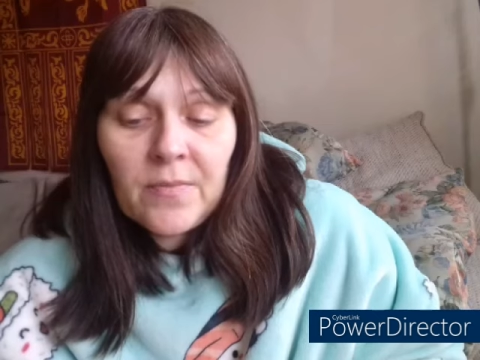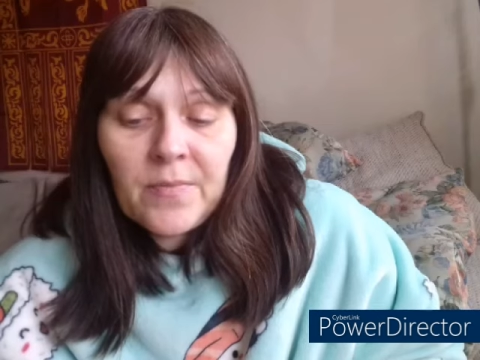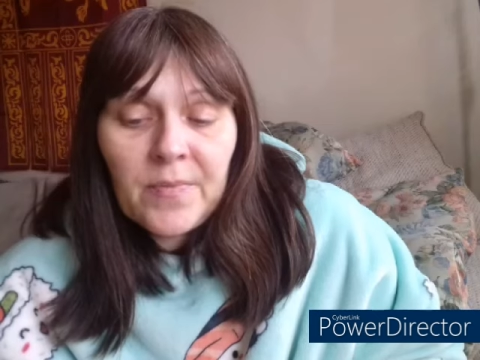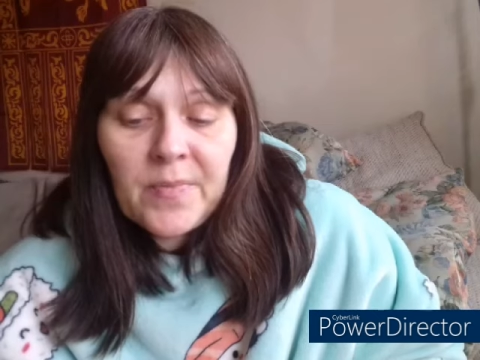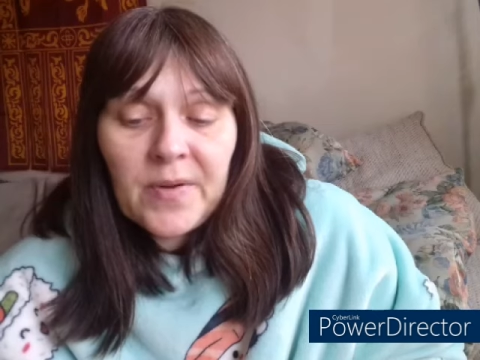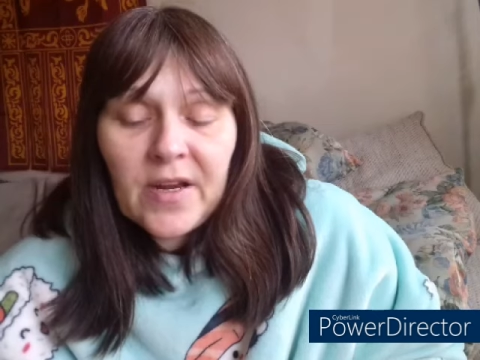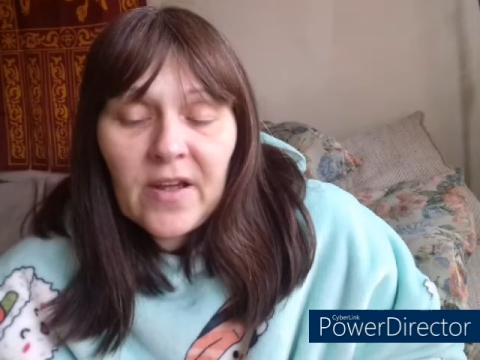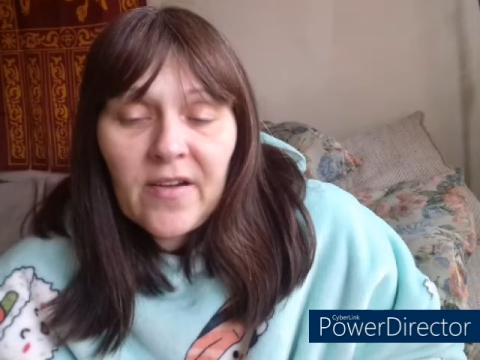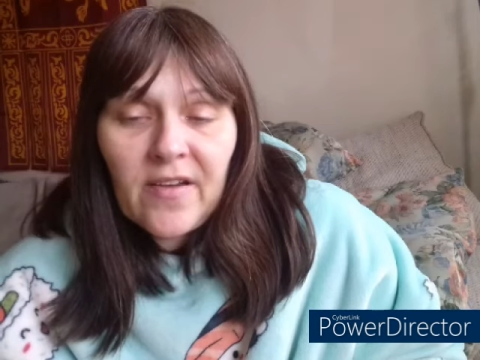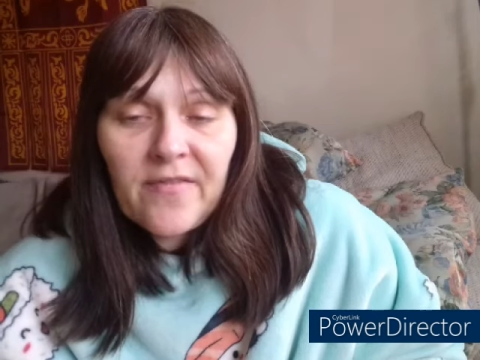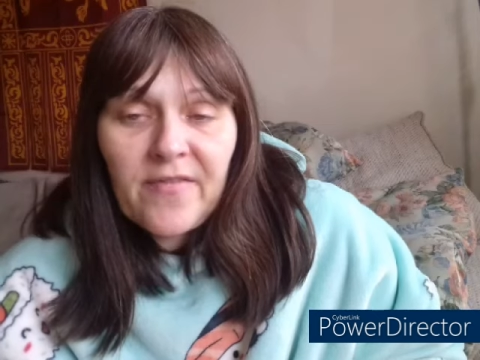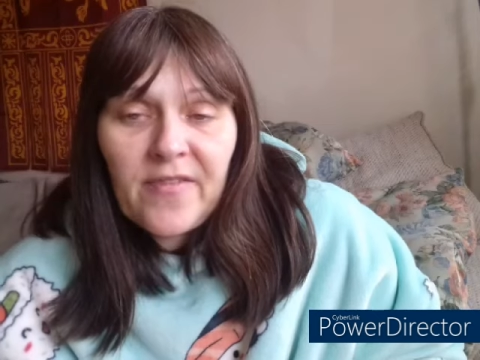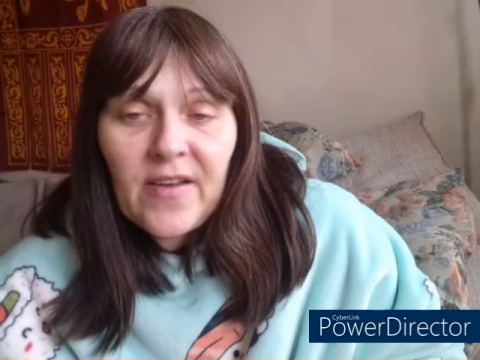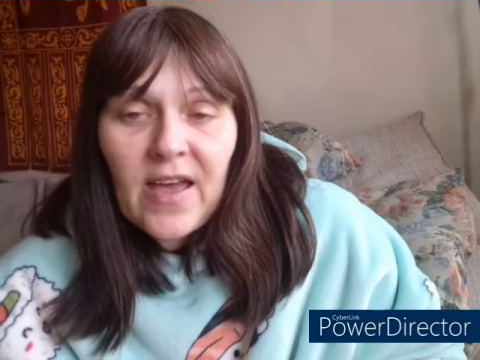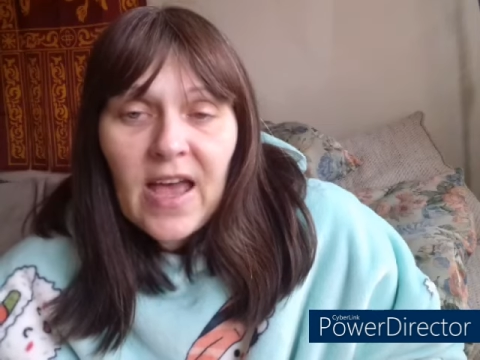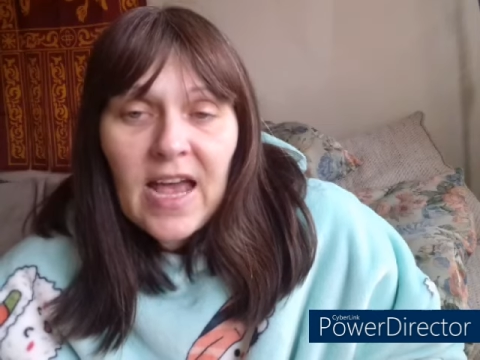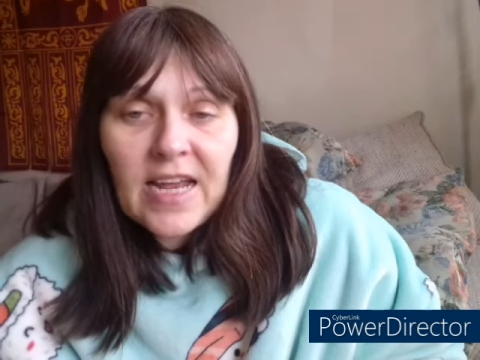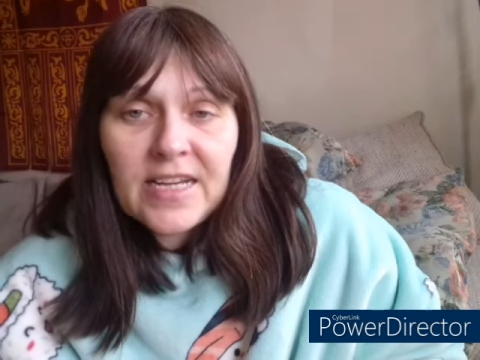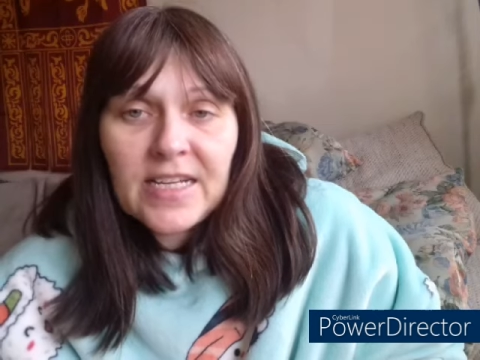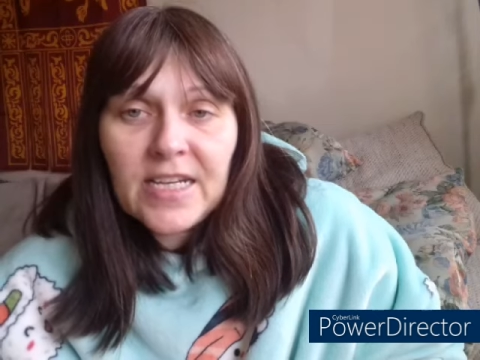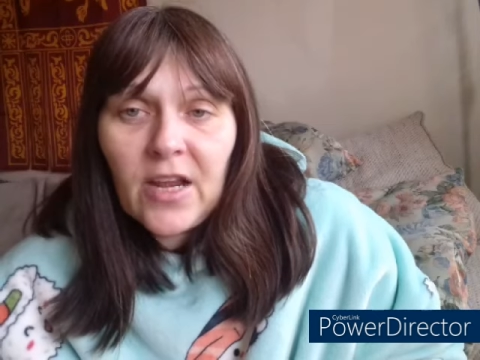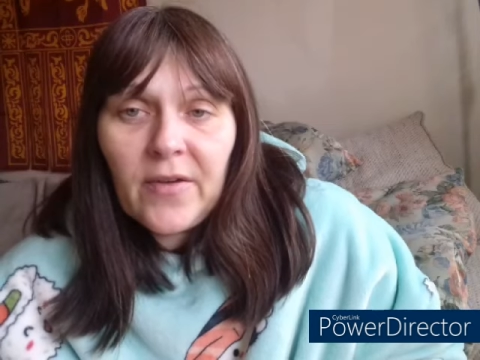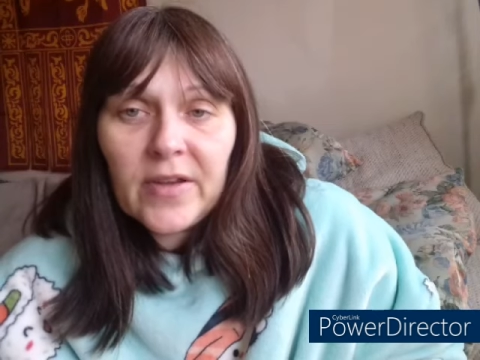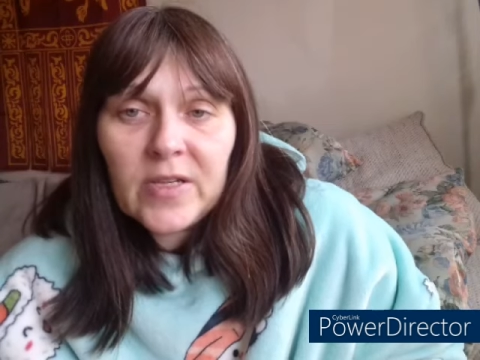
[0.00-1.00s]
but I've
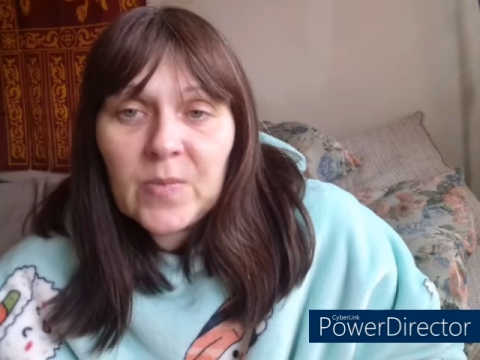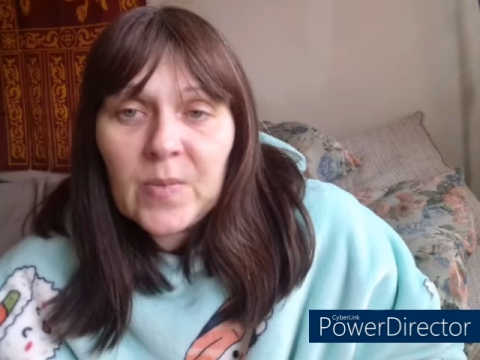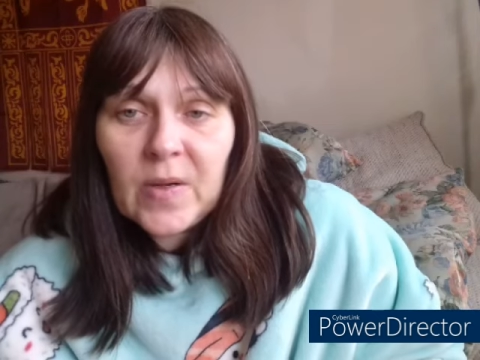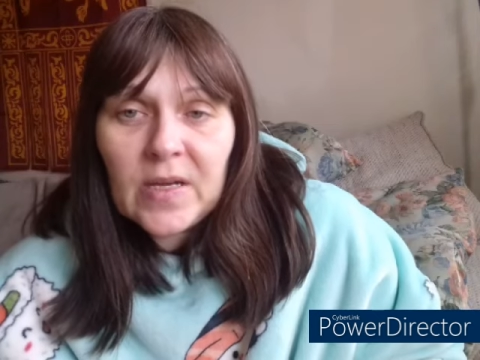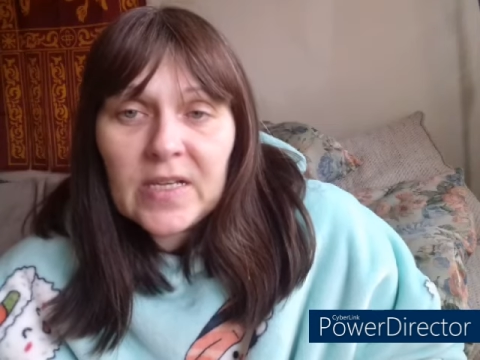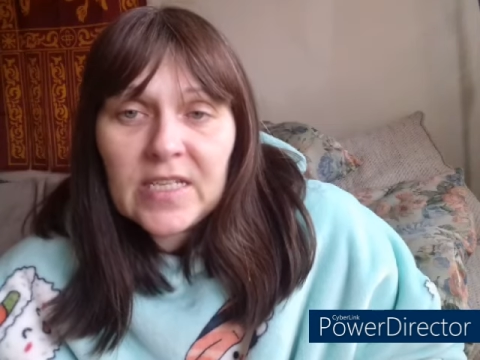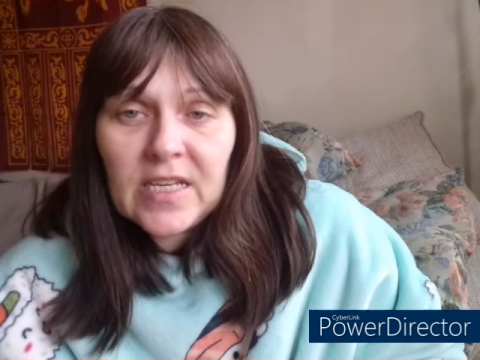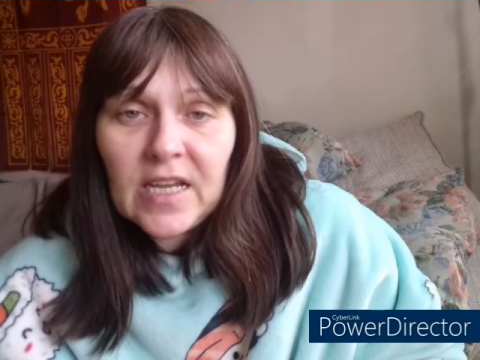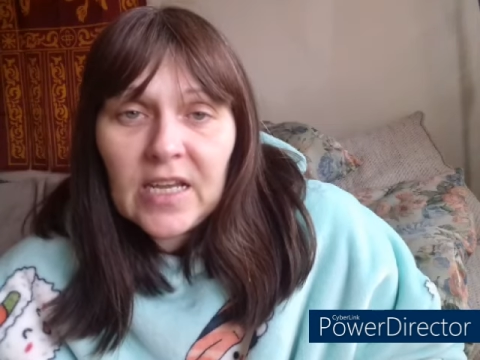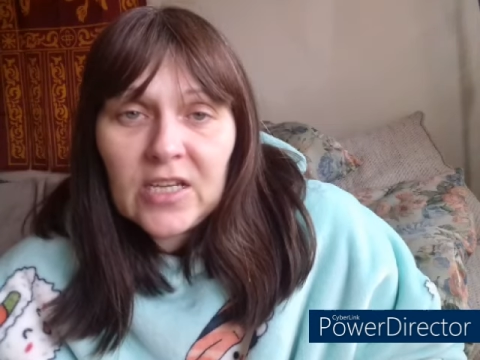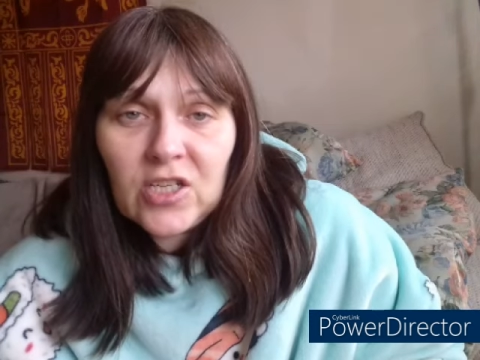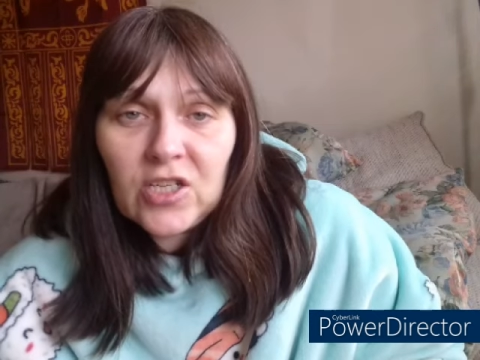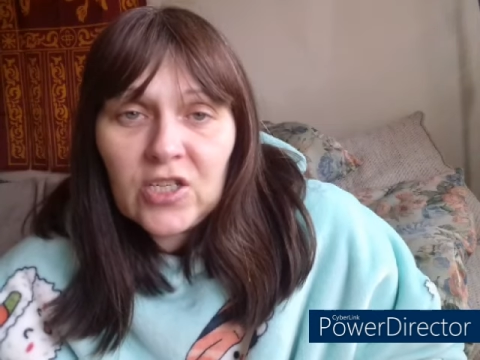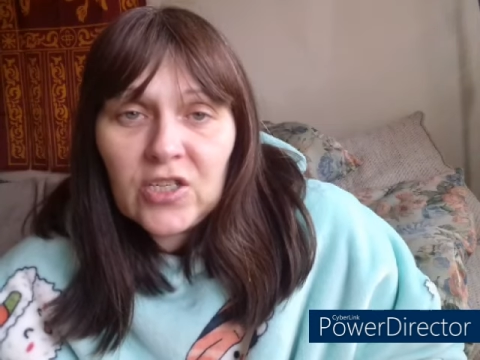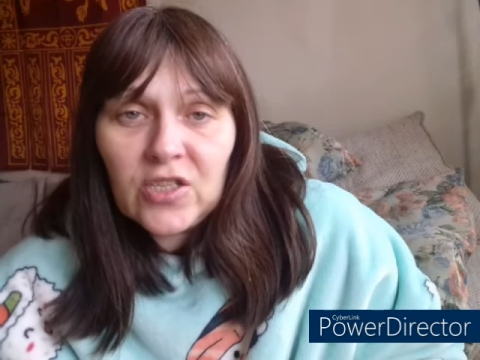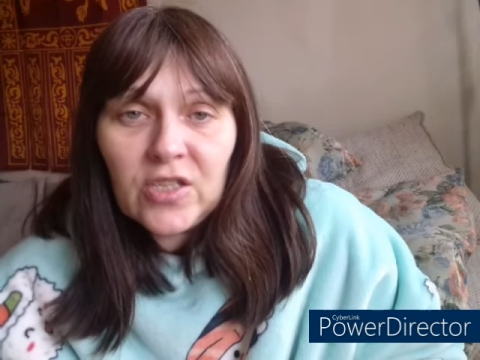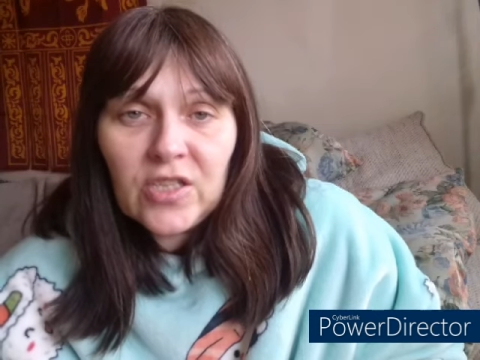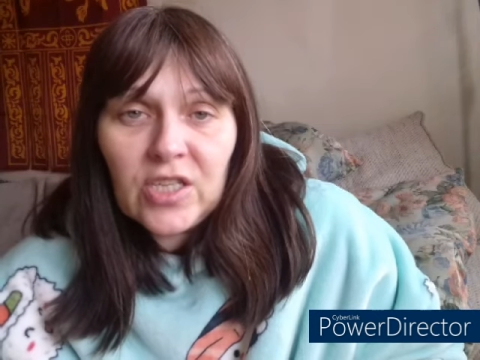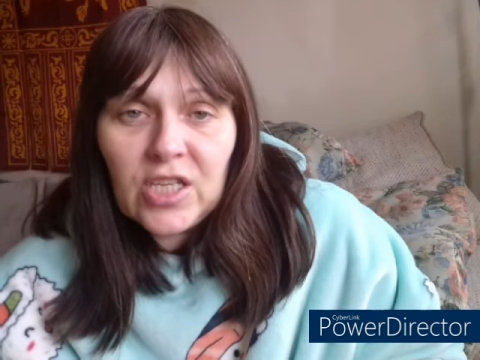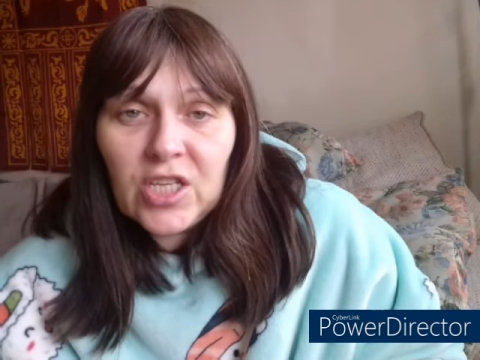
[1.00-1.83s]
had no expectation that